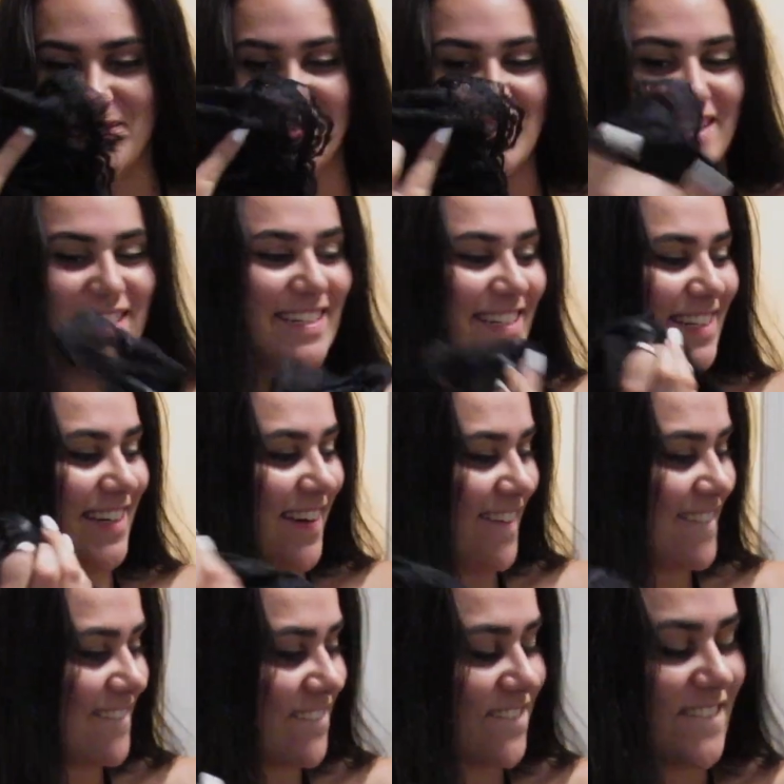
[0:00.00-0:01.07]
one.
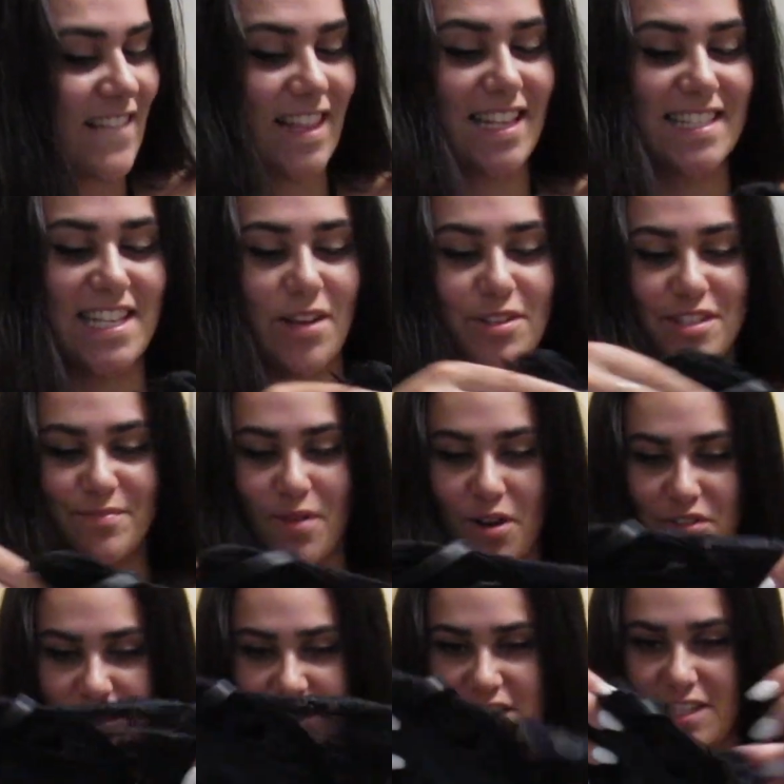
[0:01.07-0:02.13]
Let's see how small
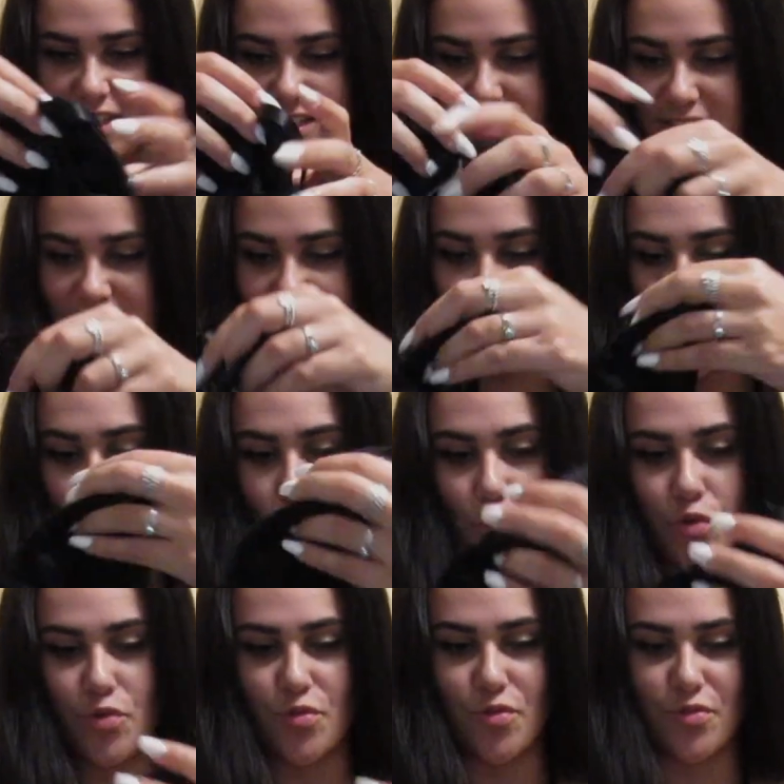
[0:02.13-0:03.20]
this looks.
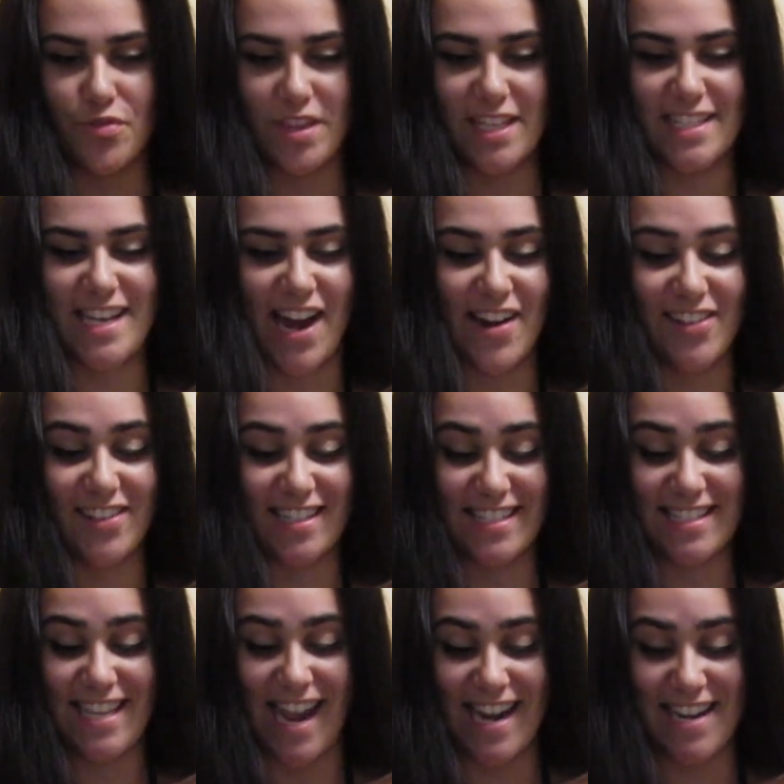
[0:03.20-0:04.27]
Ooh, this kind of looks
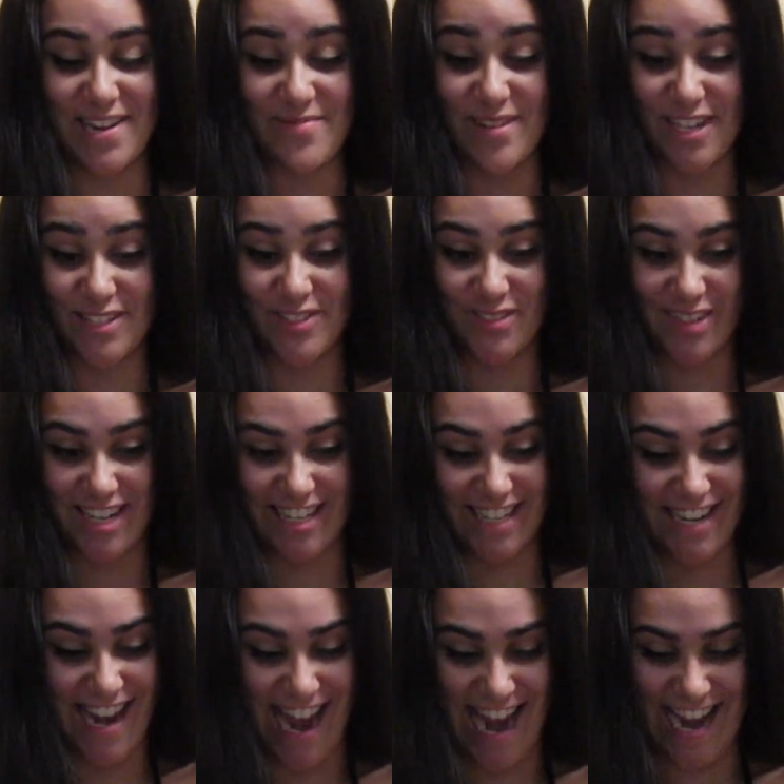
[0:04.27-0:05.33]
tiny, but it's really
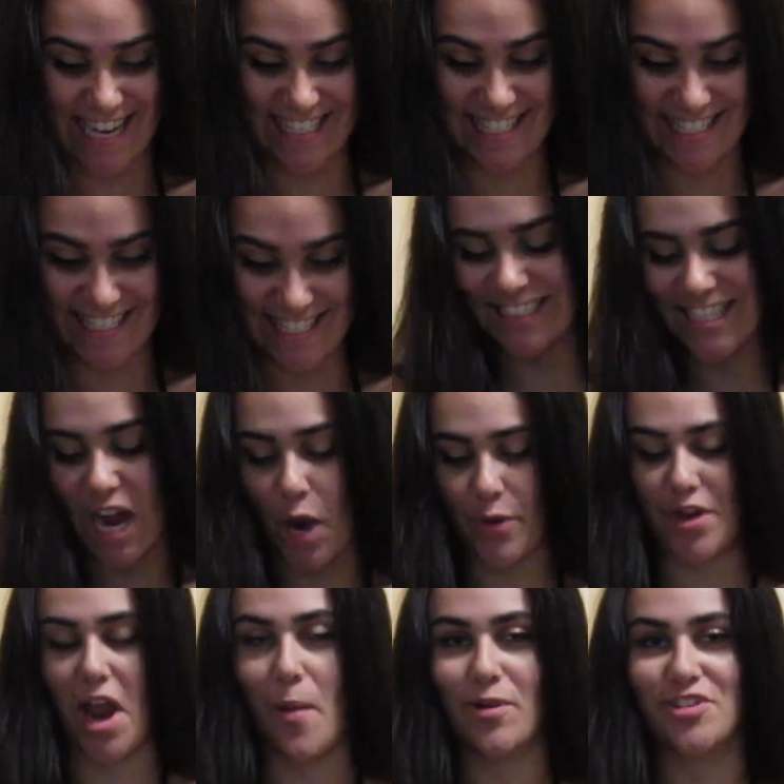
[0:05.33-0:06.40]
nice.
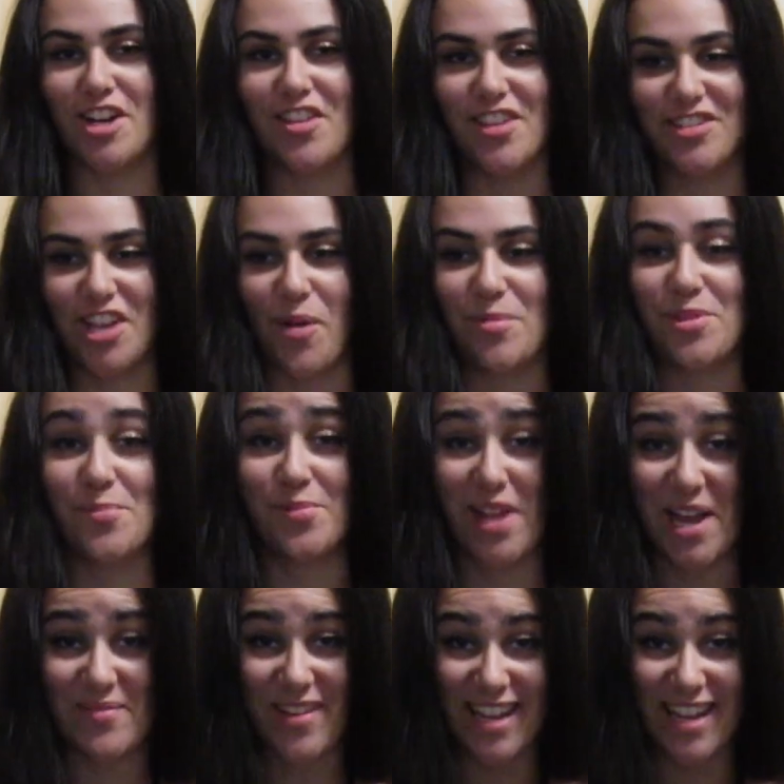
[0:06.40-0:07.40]
Okay, I'm gonna try this on with the black